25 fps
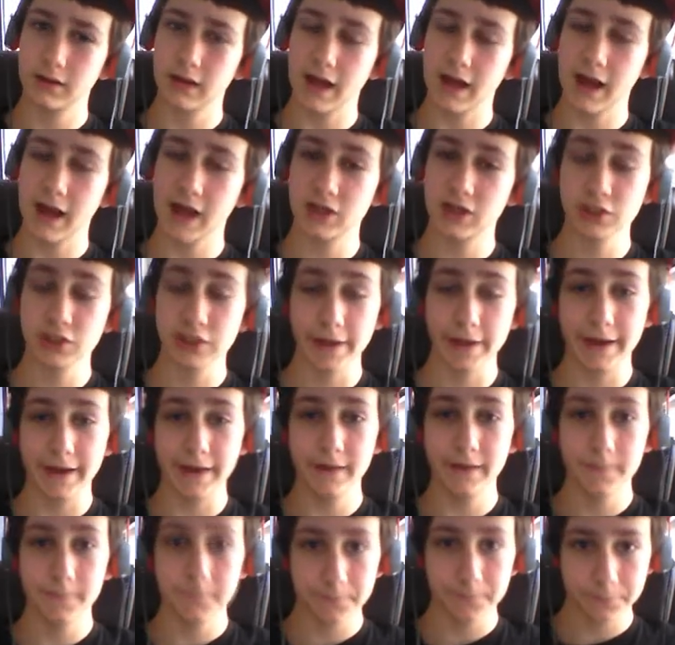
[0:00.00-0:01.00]
Actually,
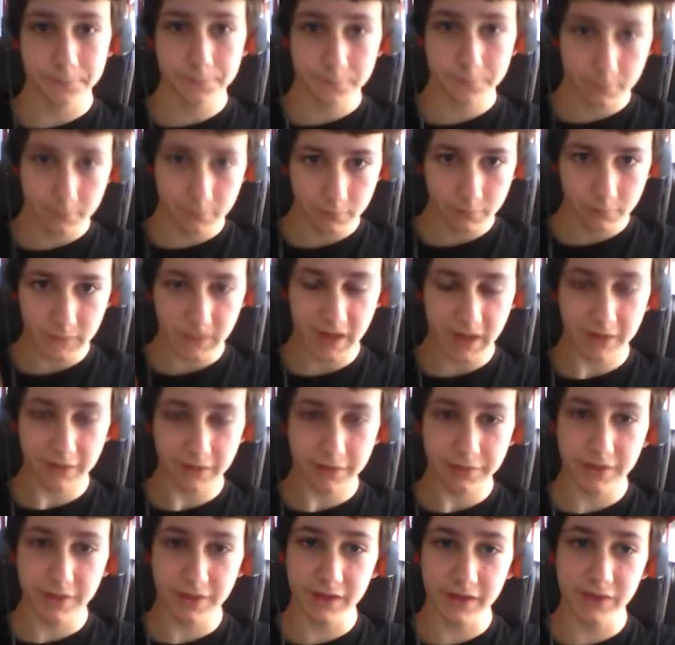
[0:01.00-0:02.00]
I
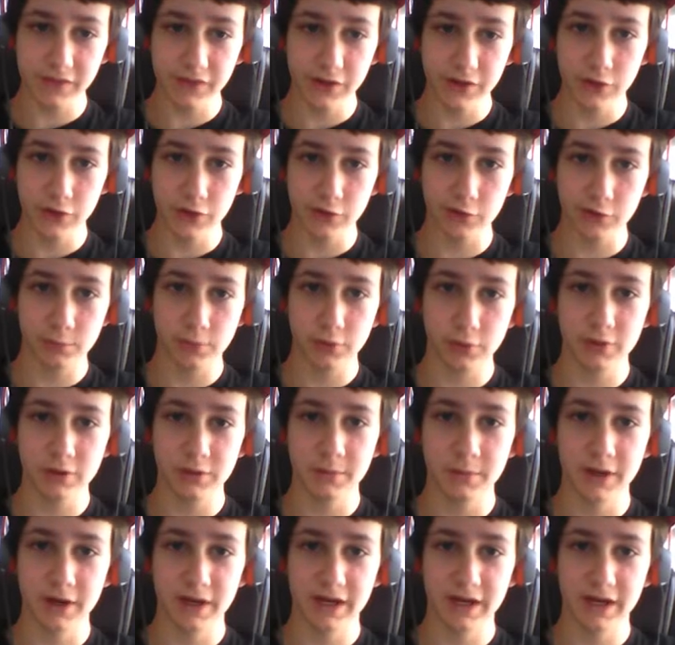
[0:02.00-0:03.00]
think the newest
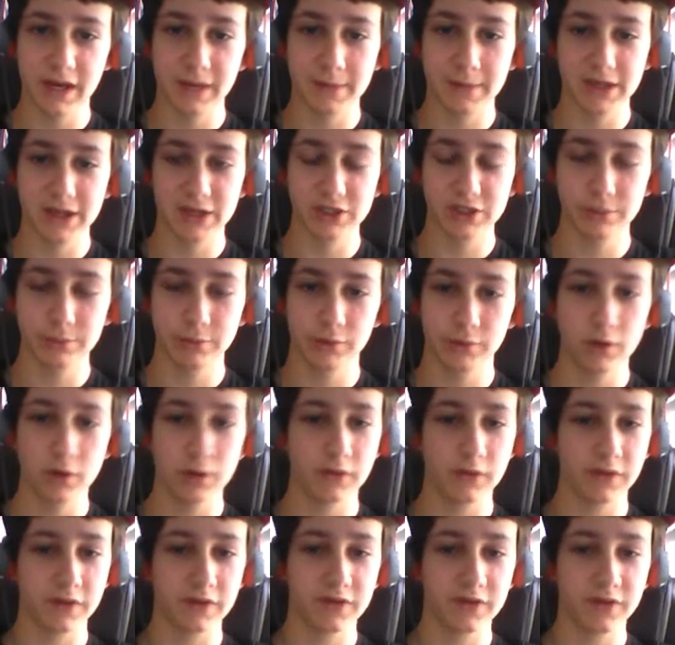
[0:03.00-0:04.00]
Pokemon game actually
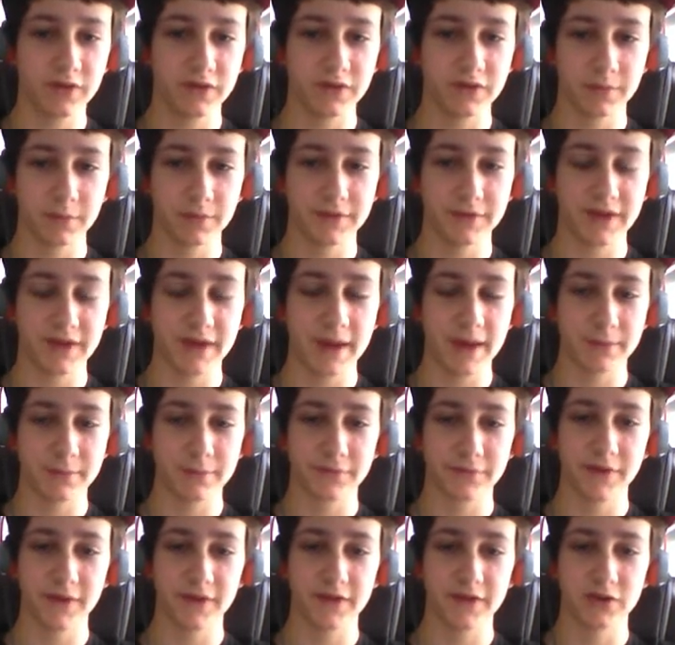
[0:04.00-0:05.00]
broke the system because they had
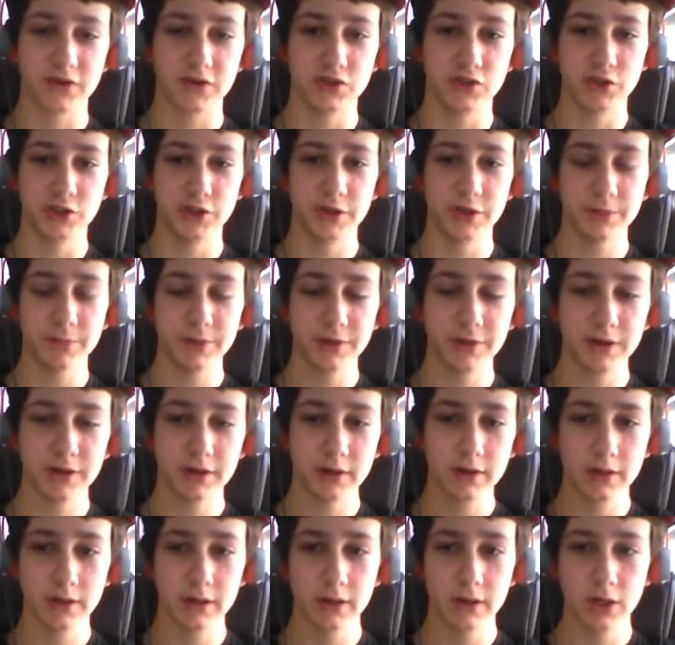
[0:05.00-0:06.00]
Professor Juniper,
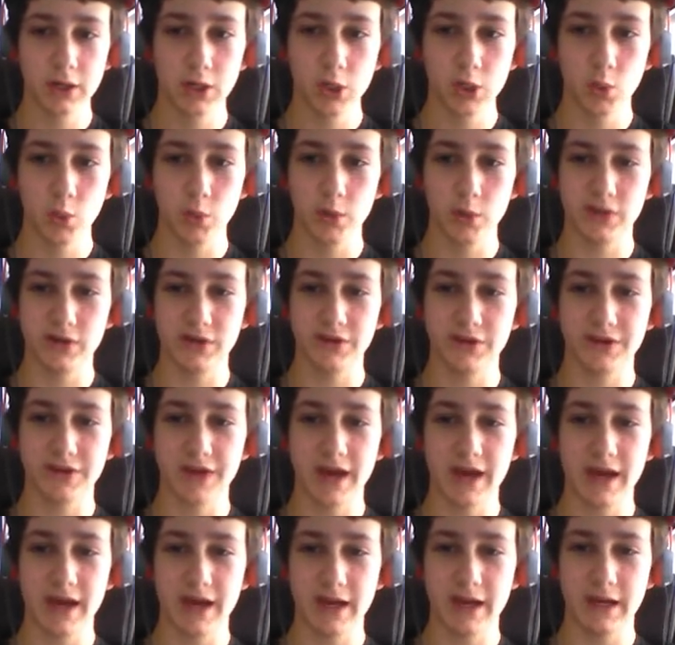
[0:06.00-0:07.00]
which is
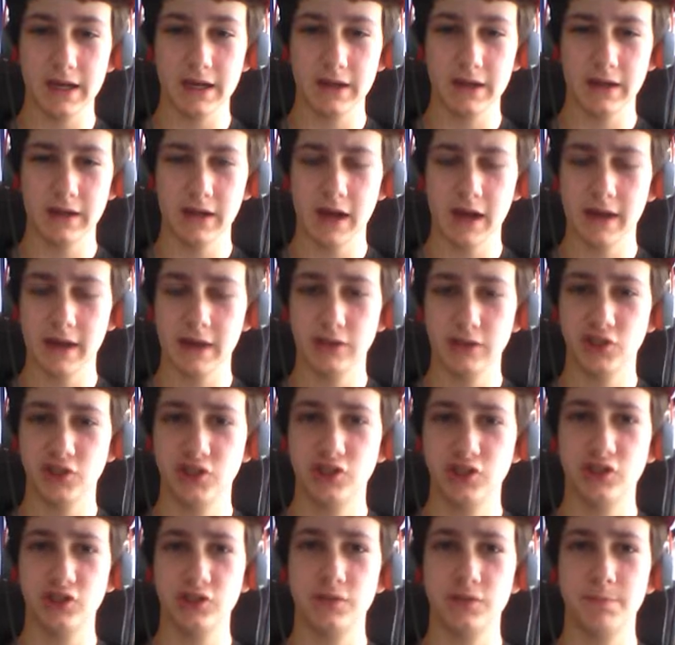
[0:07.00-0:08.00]
a... I
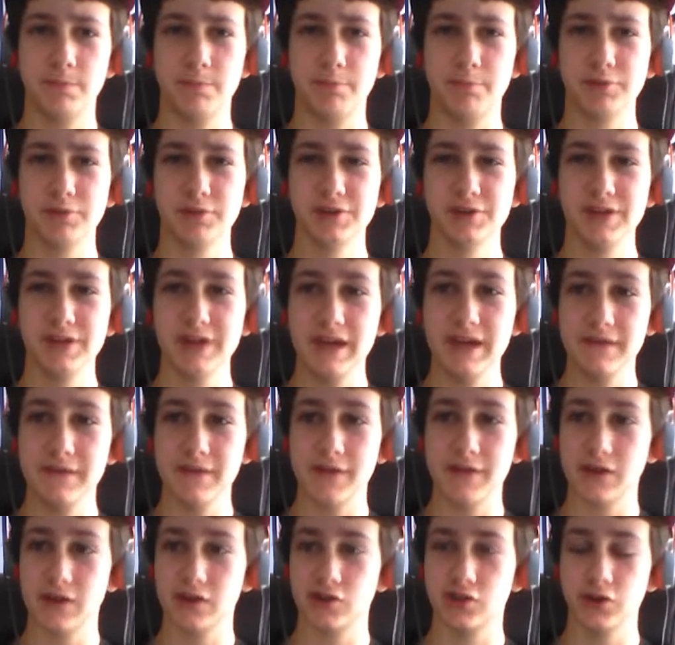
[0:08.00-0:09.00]
believe
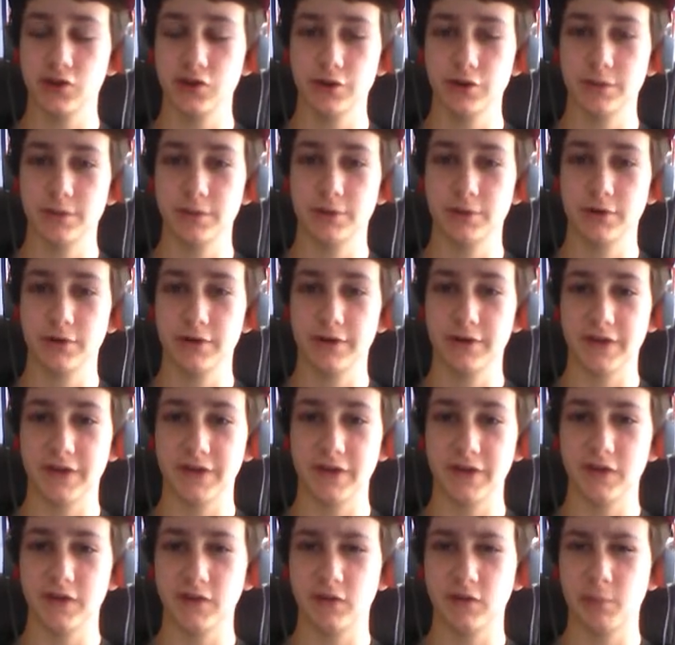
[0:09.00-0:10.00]
that Juniper is
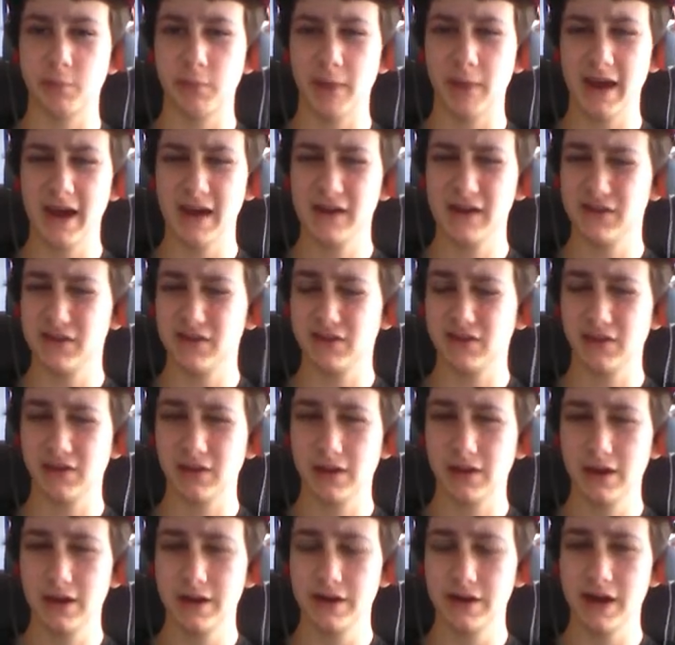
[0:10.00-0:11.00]
a spice,
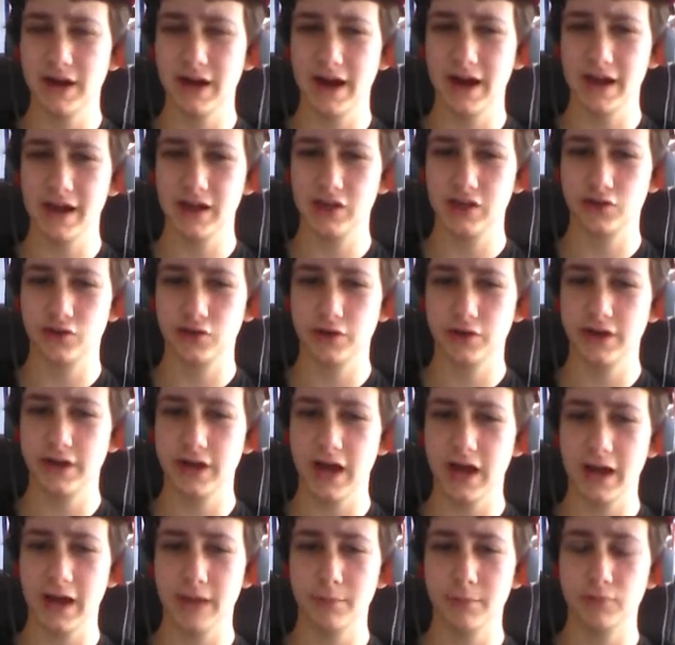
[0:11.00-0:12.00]
not a tree.
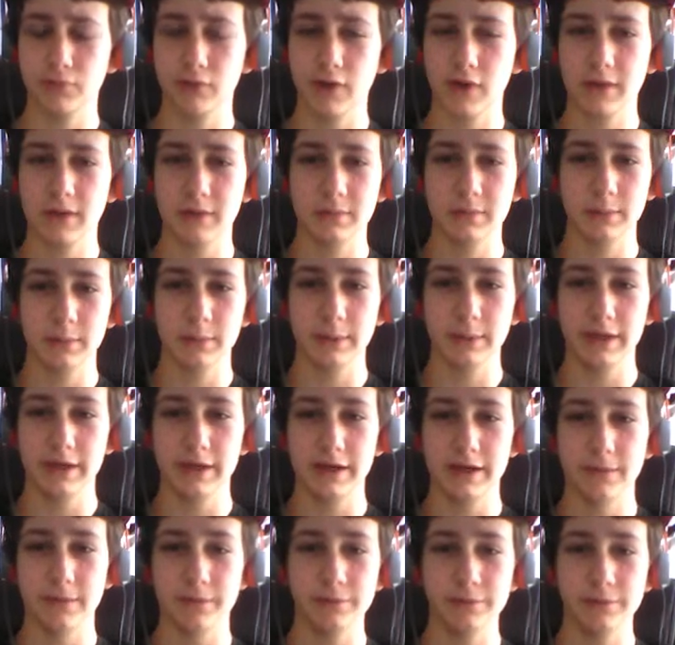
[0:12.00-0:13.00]
I am probably
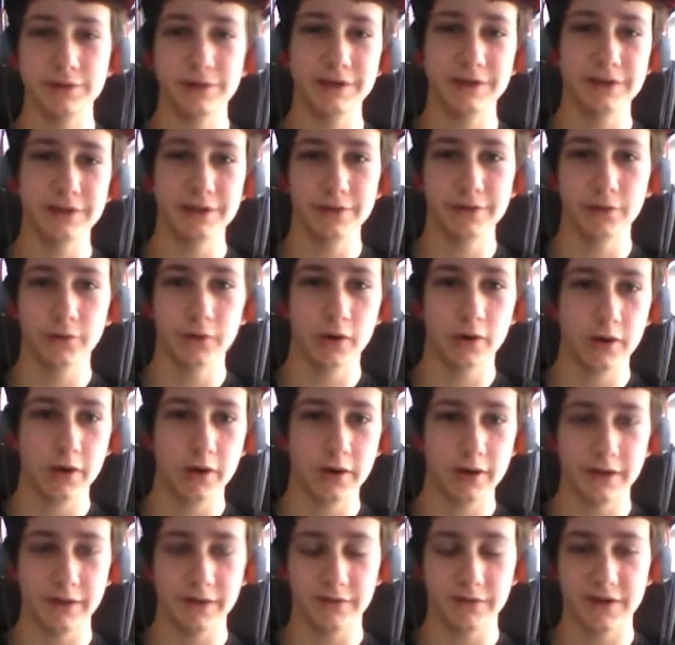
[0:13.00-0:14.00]
completely
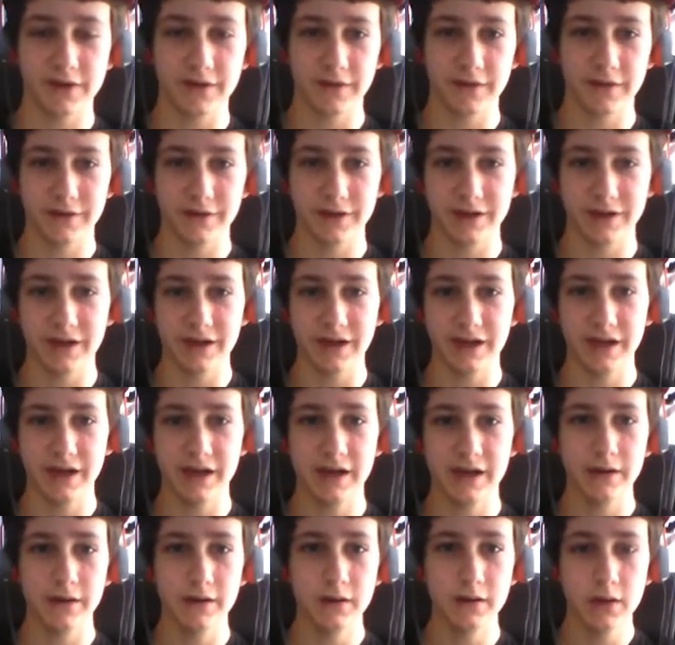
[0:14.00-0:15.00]
wrong and sound like an
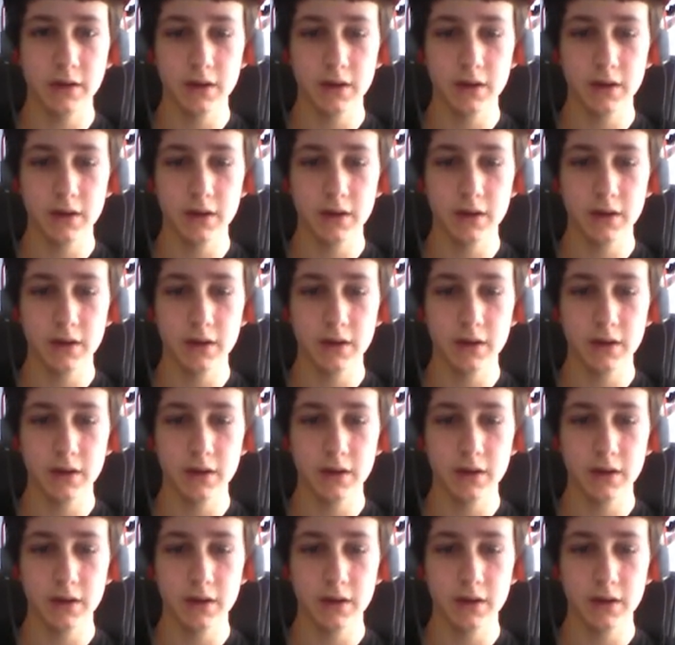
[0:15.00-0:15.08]
idiot.